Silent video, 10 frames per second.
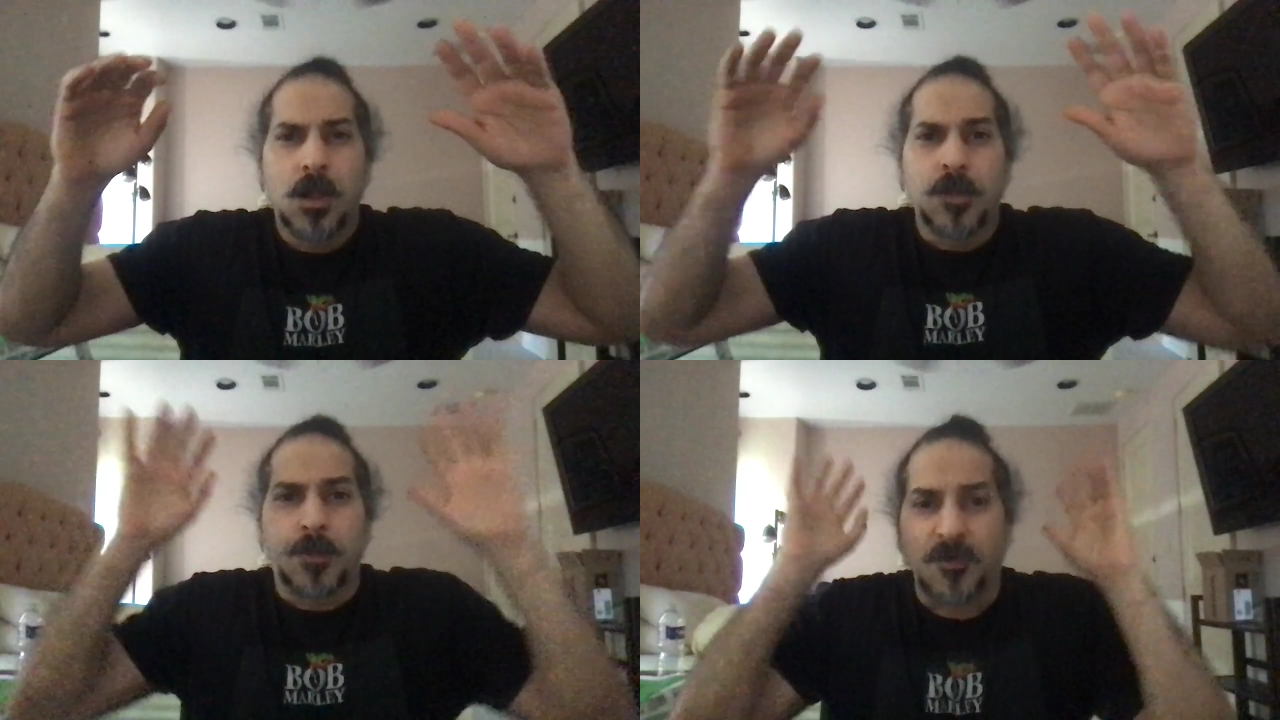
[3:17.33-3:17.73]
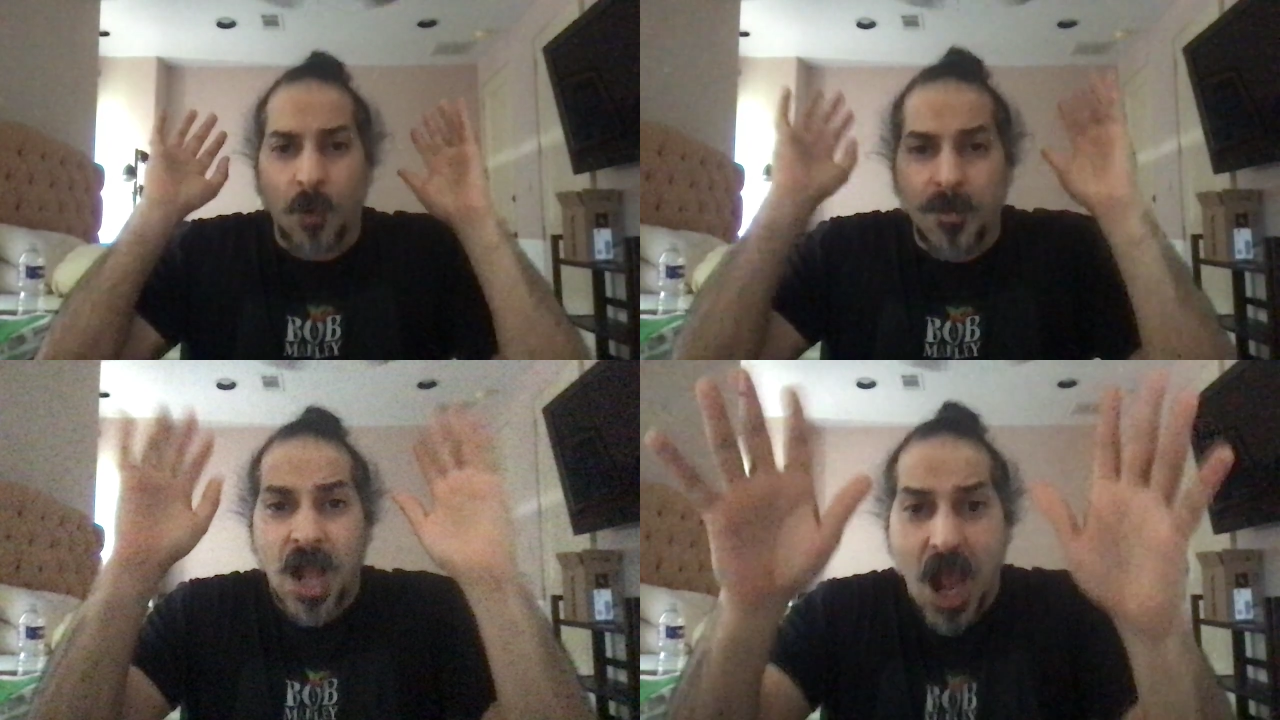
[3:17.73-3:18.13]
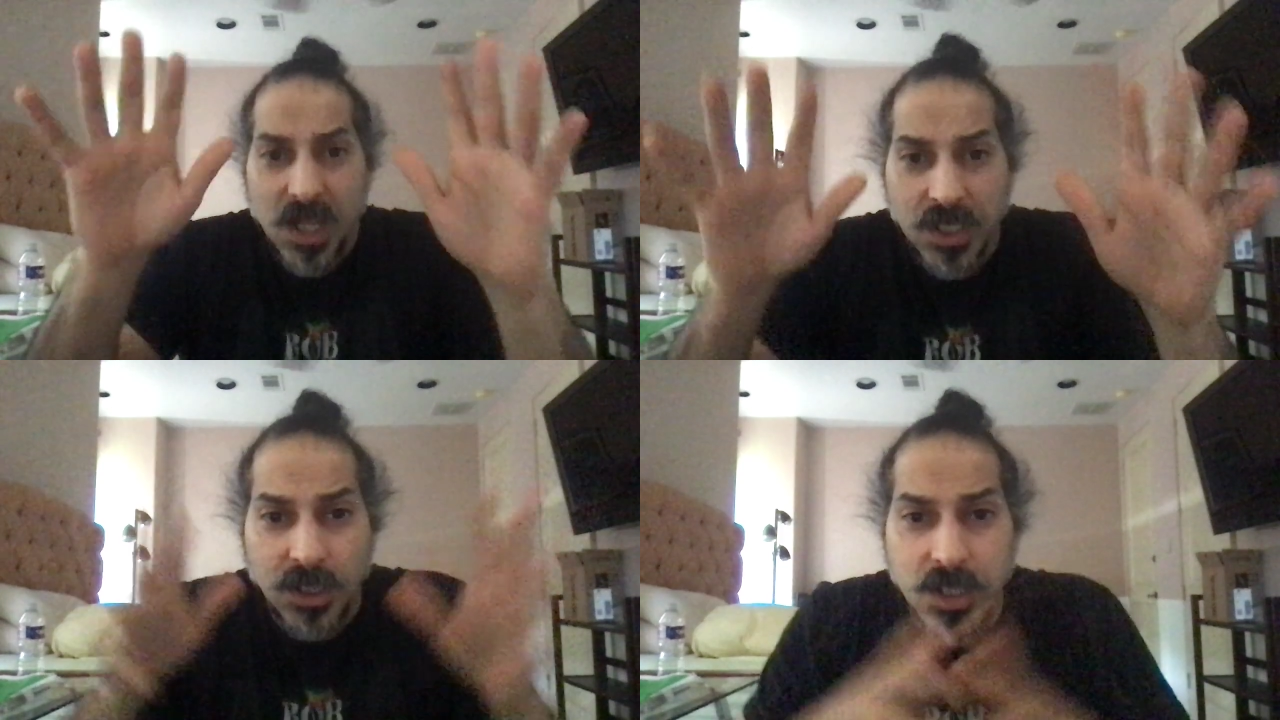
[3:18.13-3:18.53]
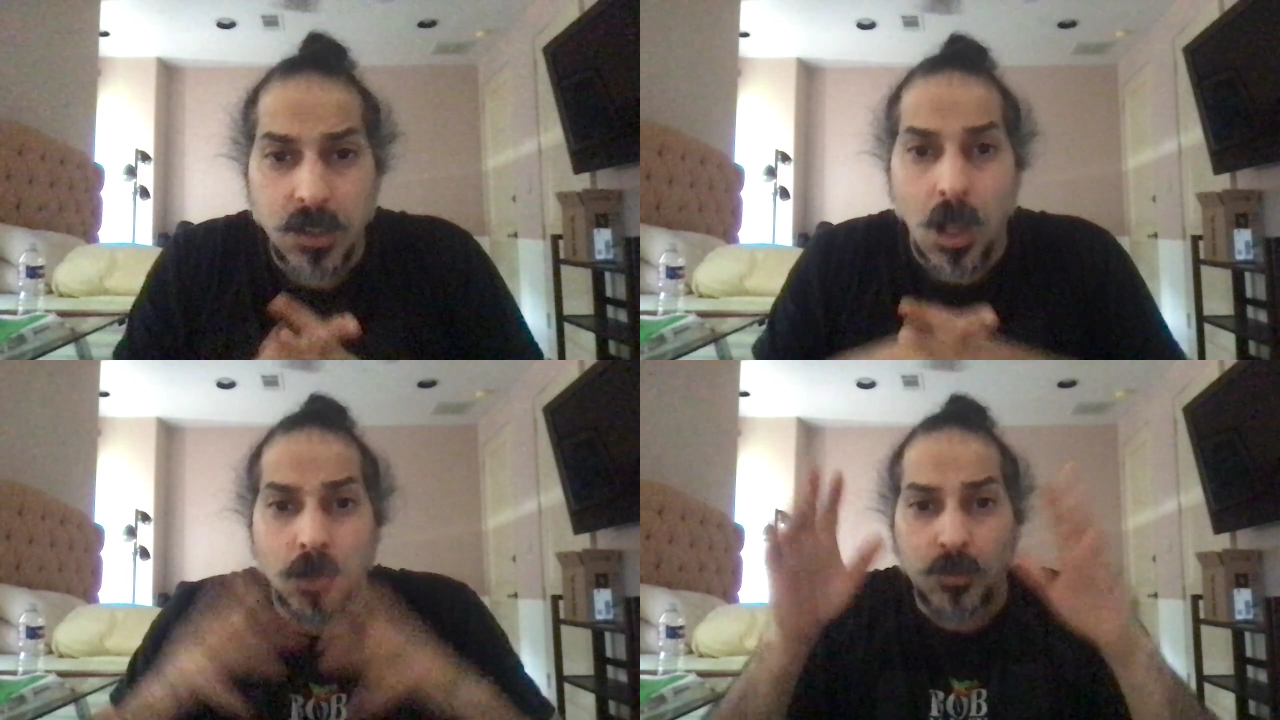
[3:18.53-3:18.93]
They're performing highly
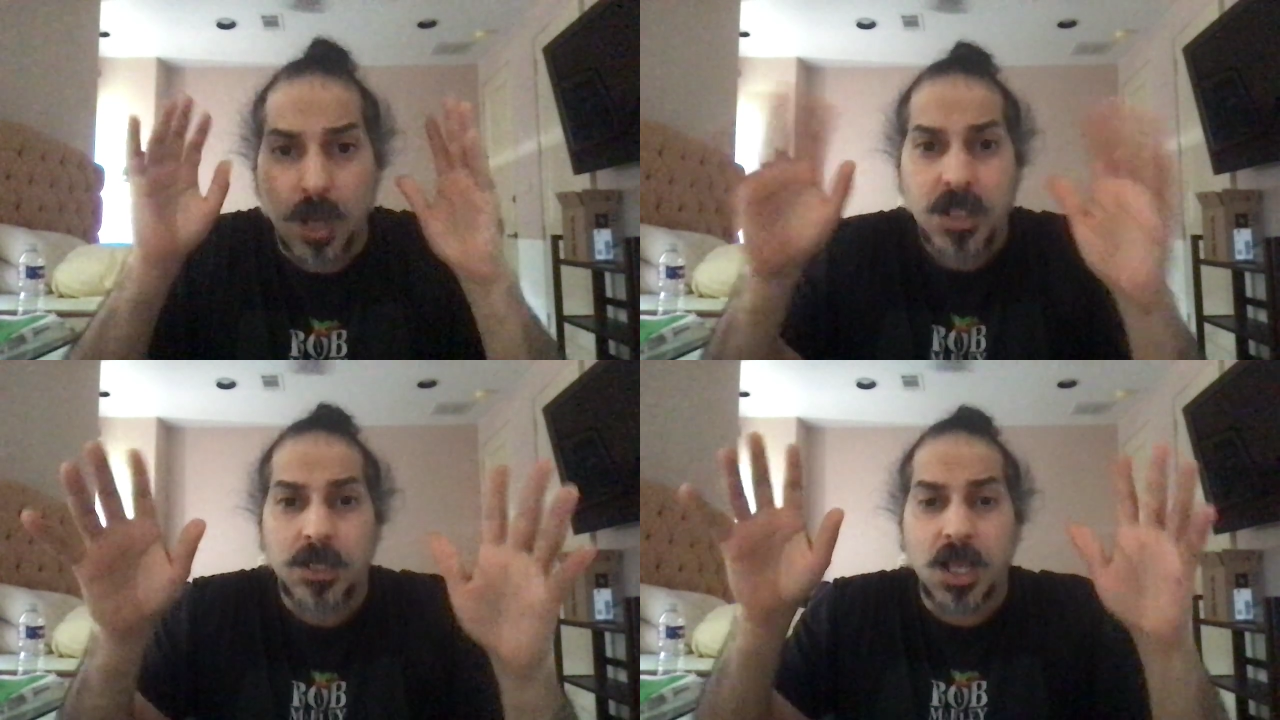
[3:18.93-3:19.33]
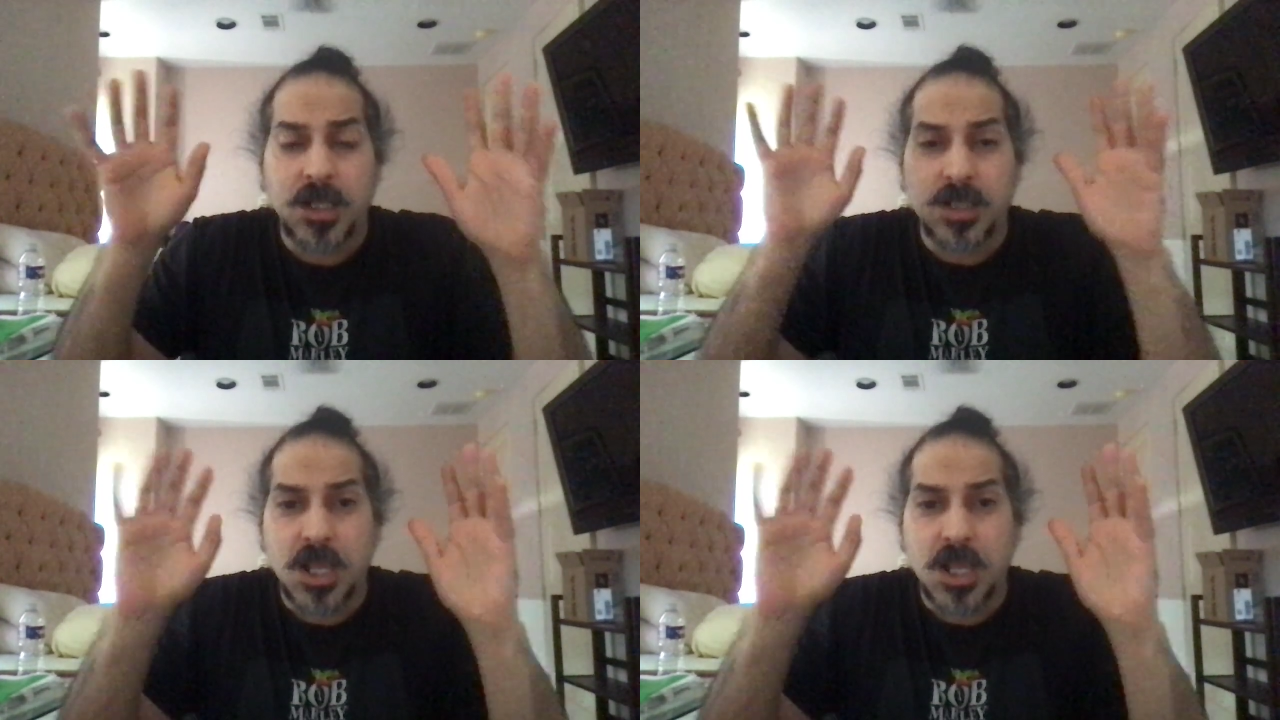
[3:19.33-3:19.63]
illegal, unregulated,